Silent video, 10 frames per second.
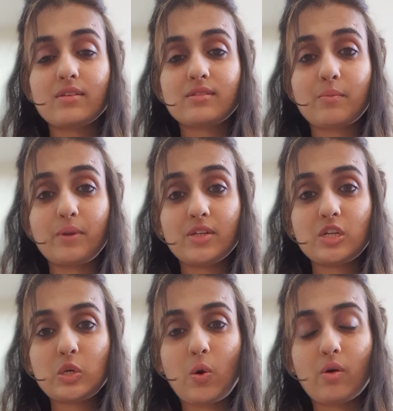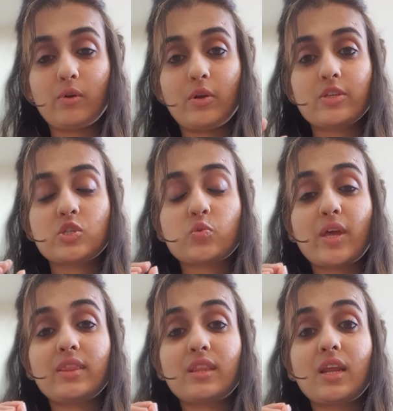is completely normal you're
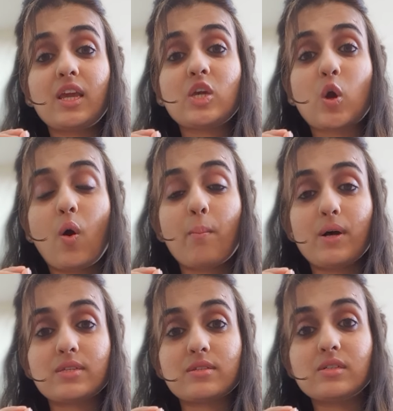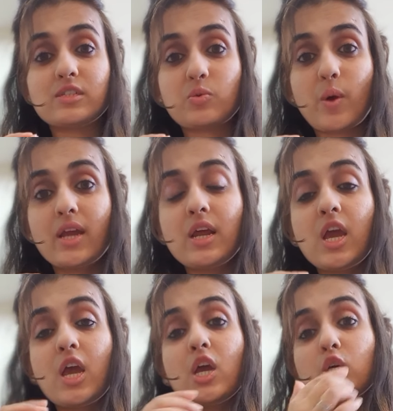strengthening your muscles right
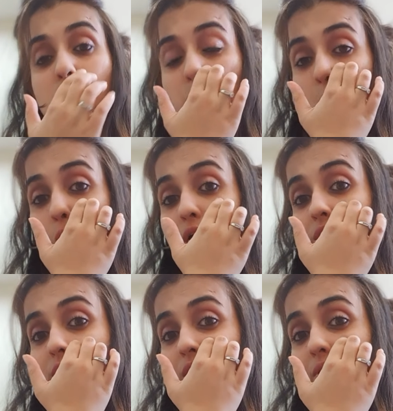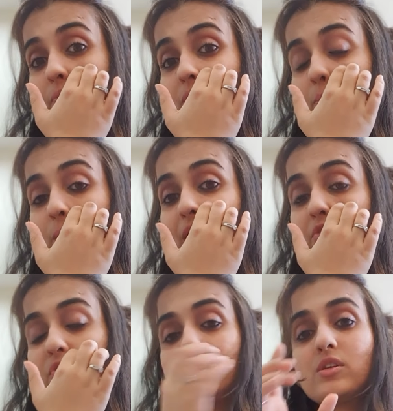so the main
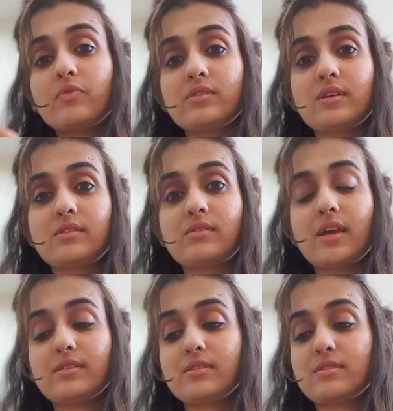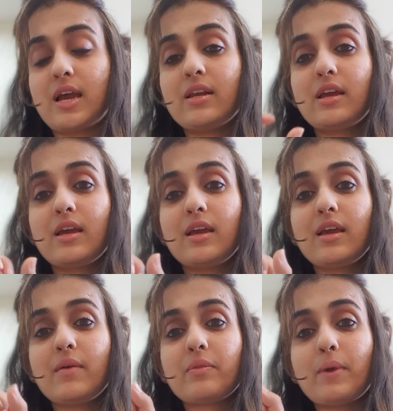funda of this exercise is that
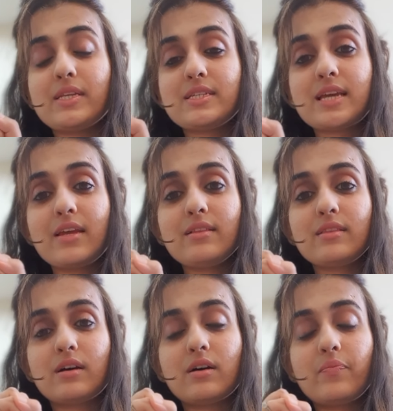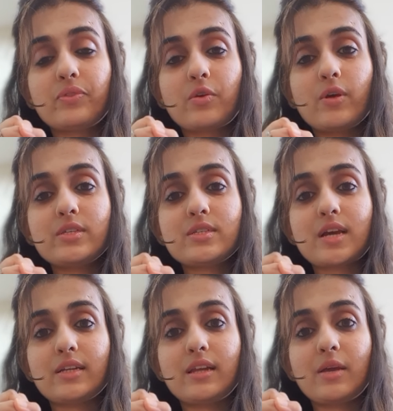maintain the wrist
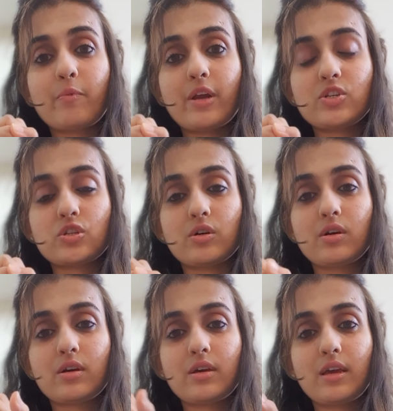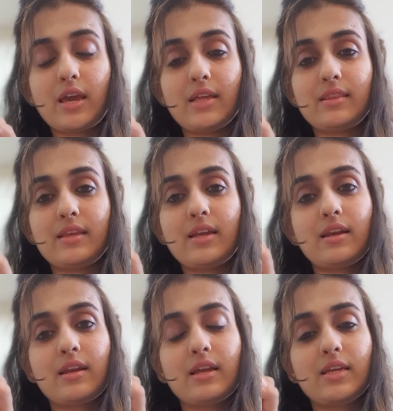tightening pressure and then
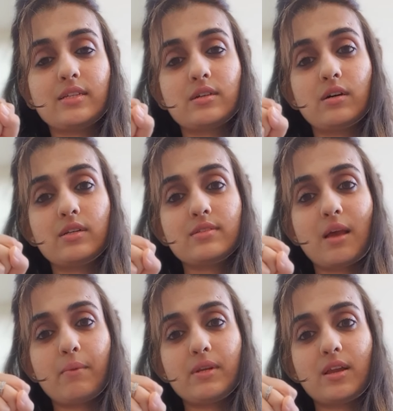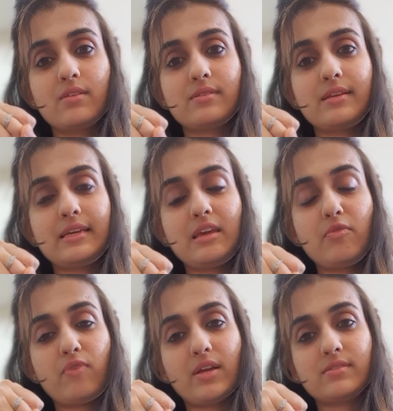in turn simultaneously keep
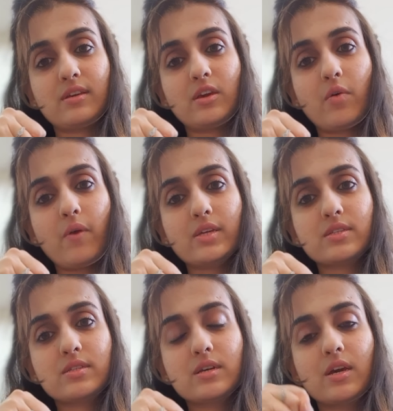flexing your wrist